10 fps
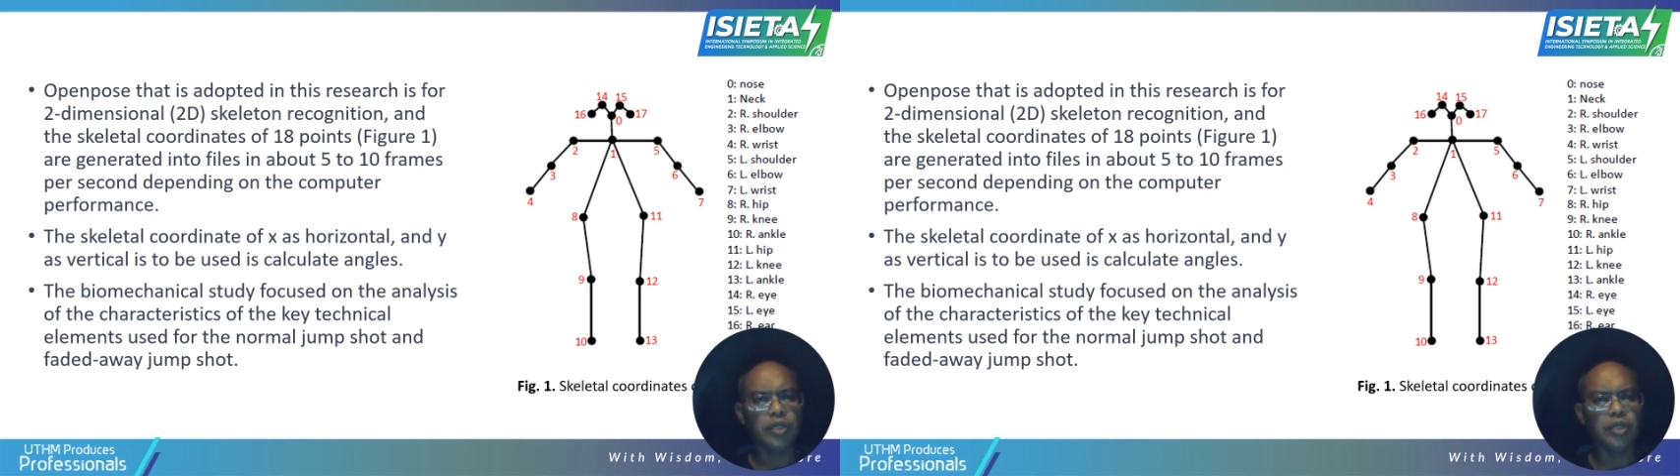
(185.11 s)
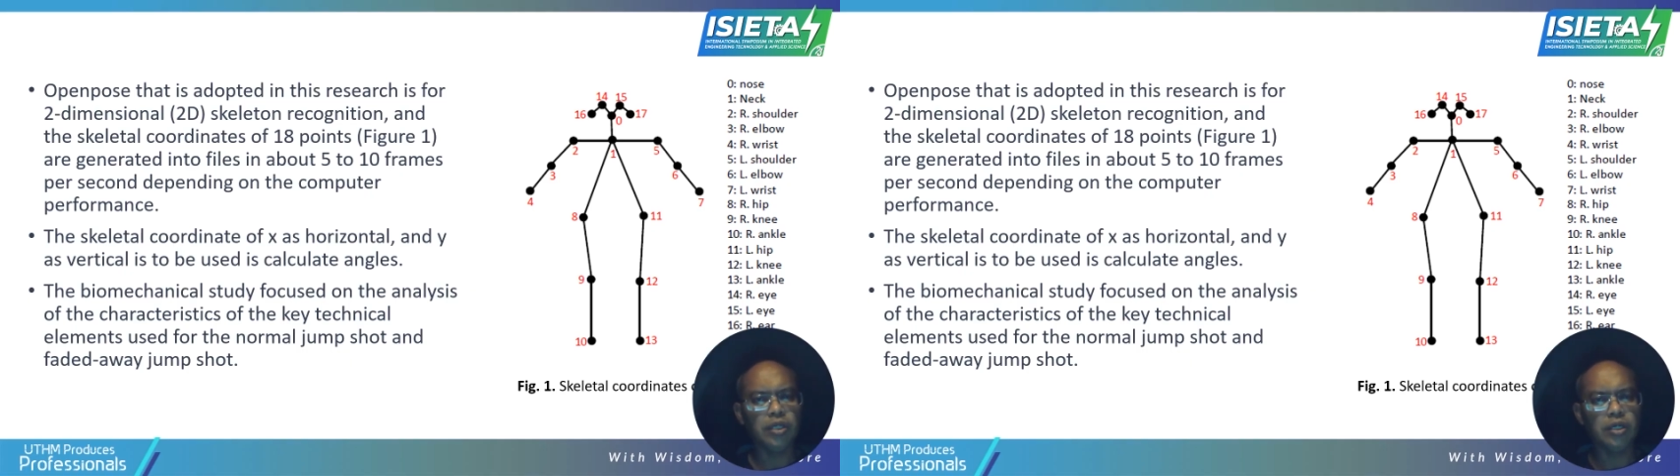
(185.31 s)

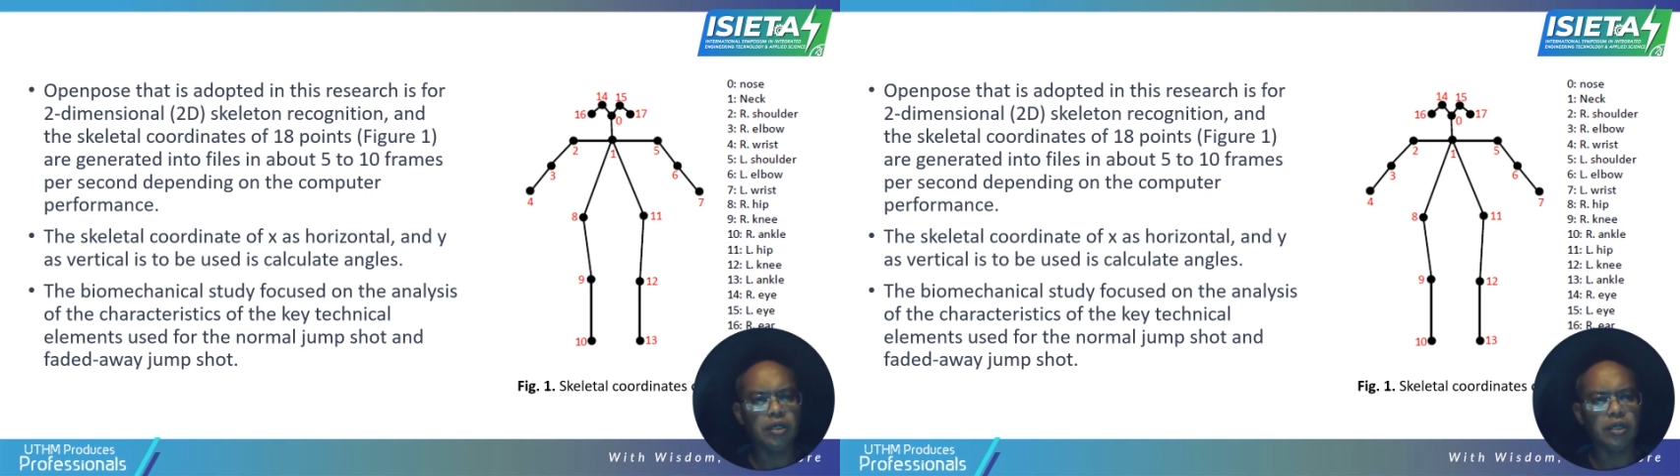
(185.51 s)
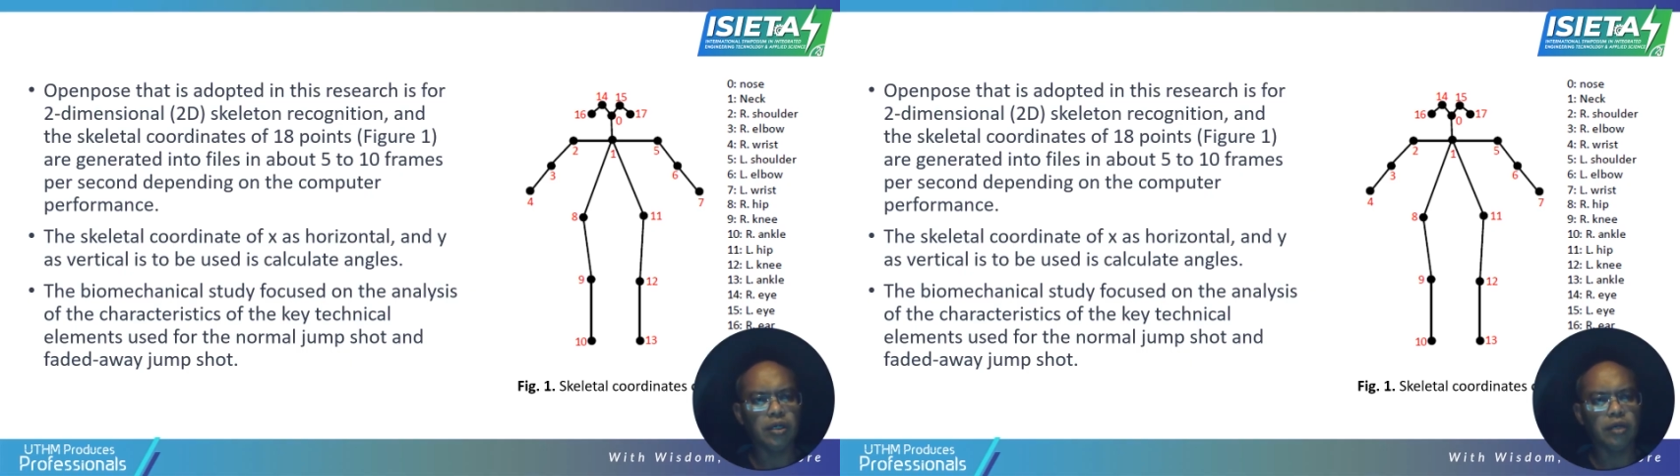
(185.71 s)

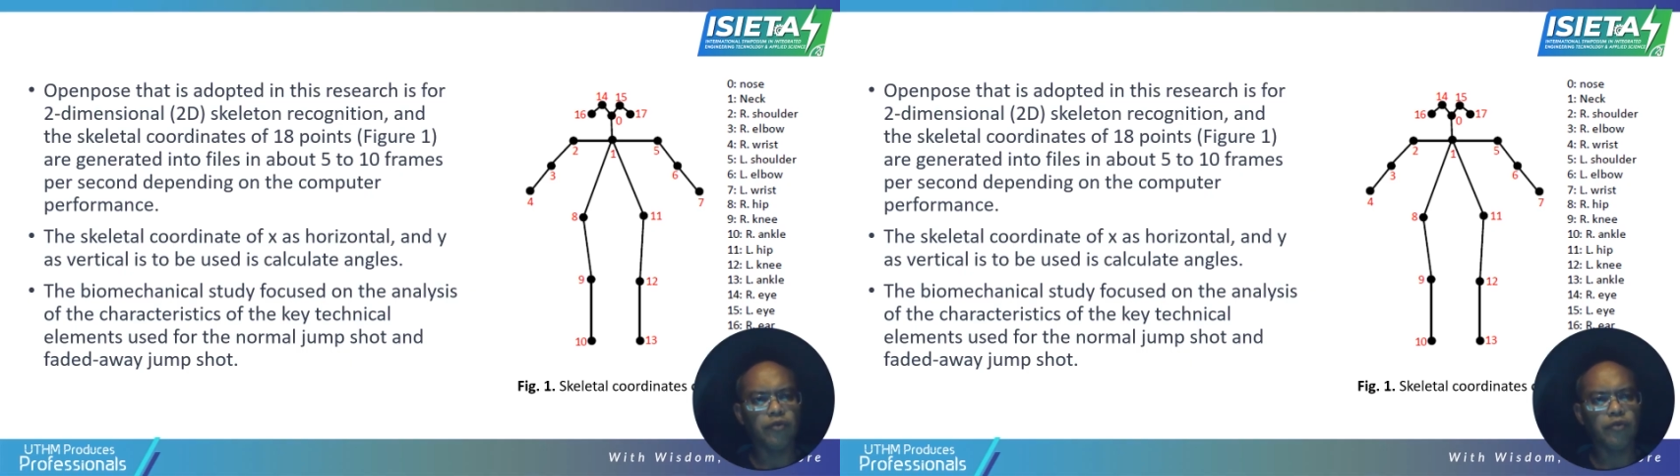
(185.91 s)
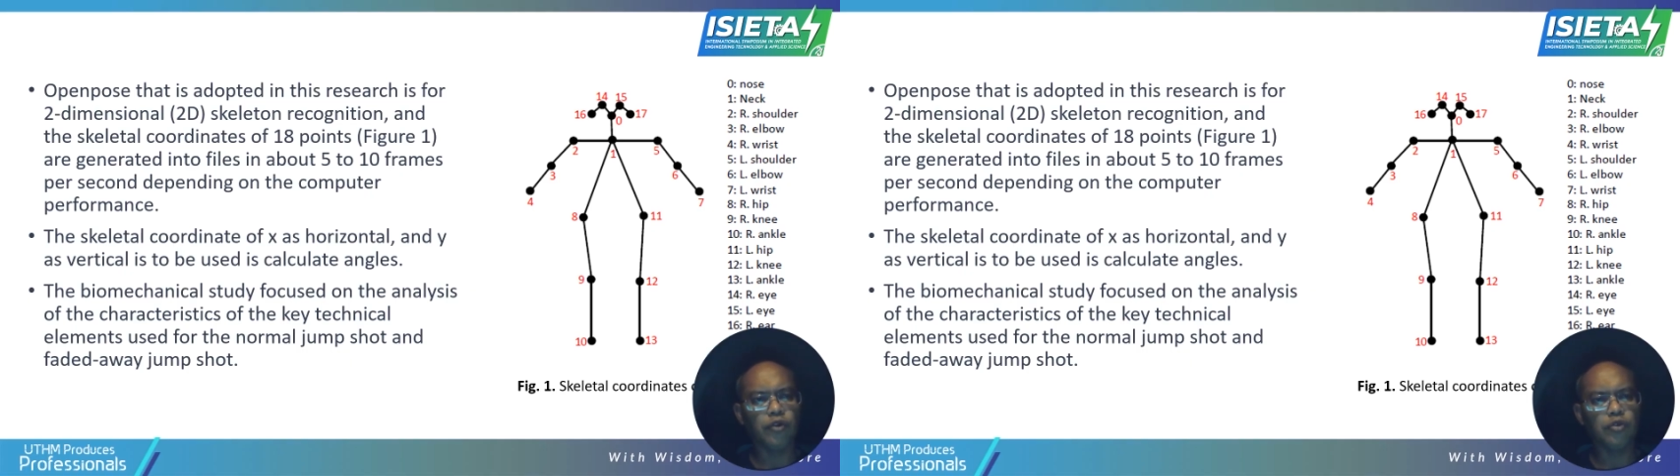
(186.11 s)
for
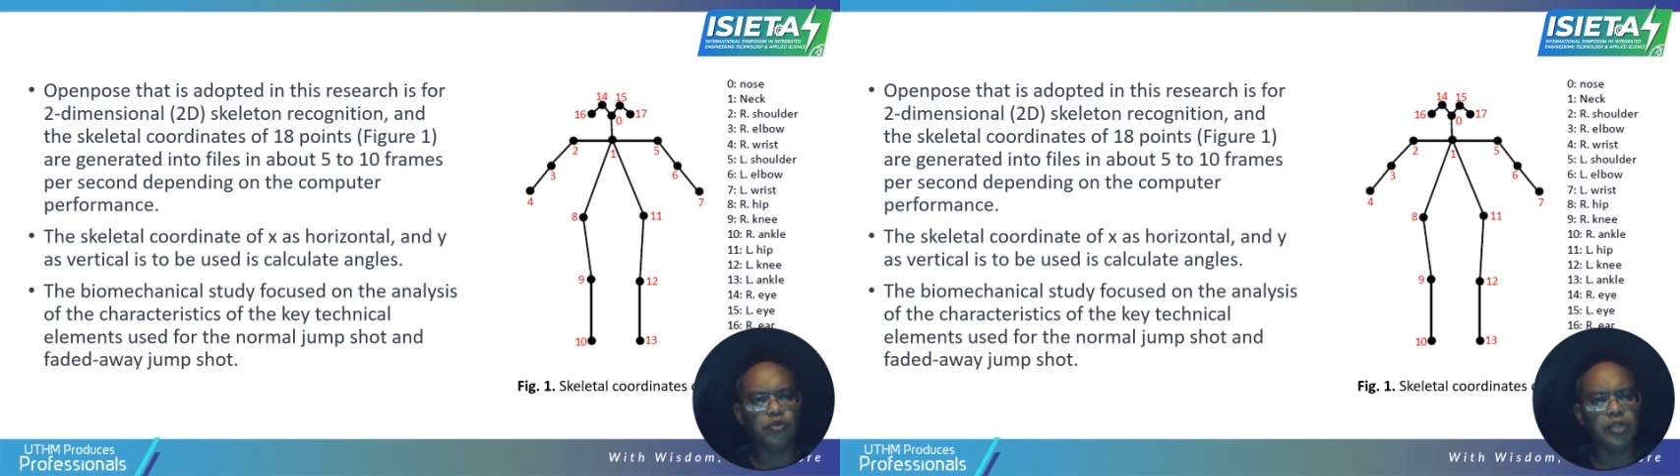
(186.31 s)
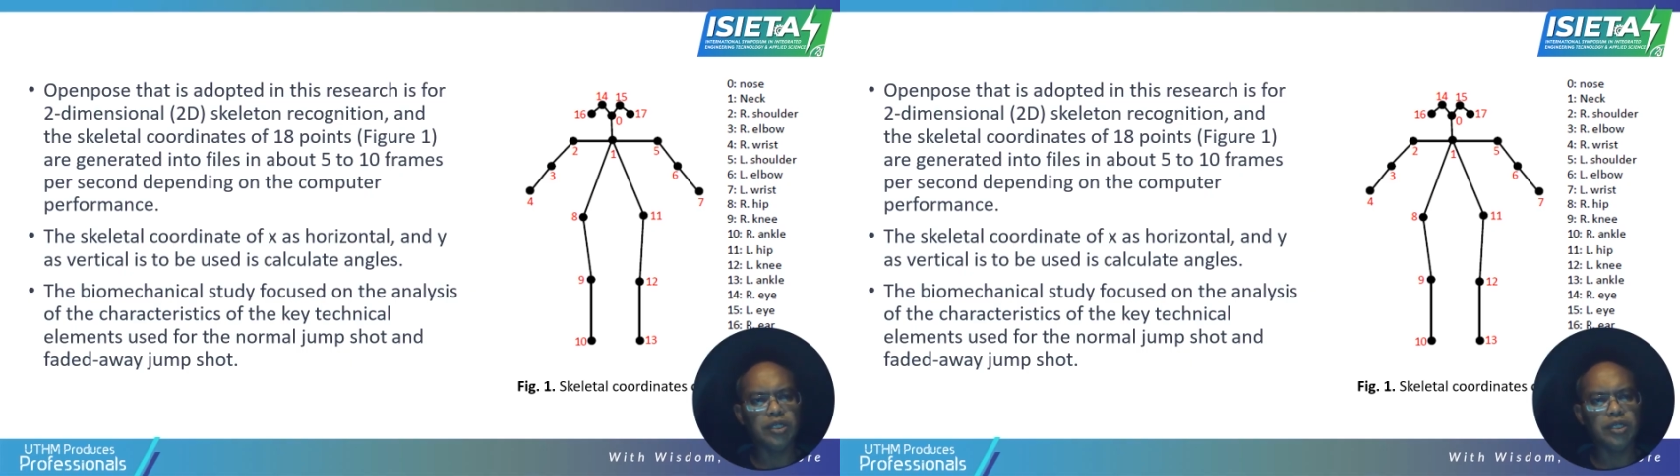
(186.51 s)

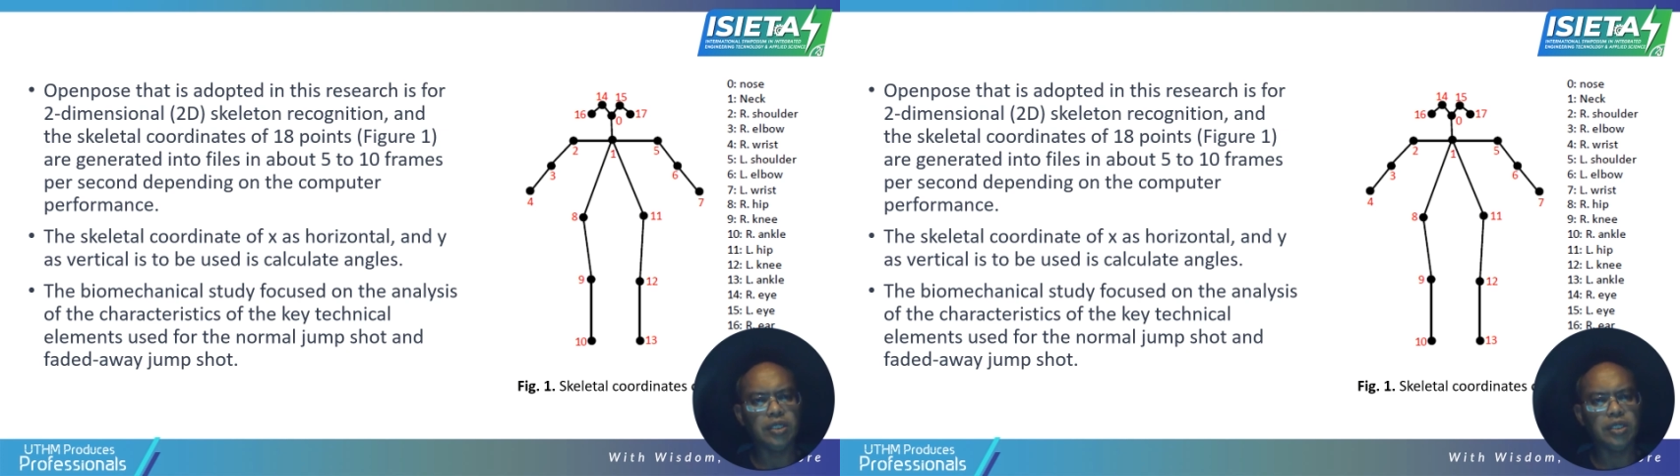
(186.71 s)
2D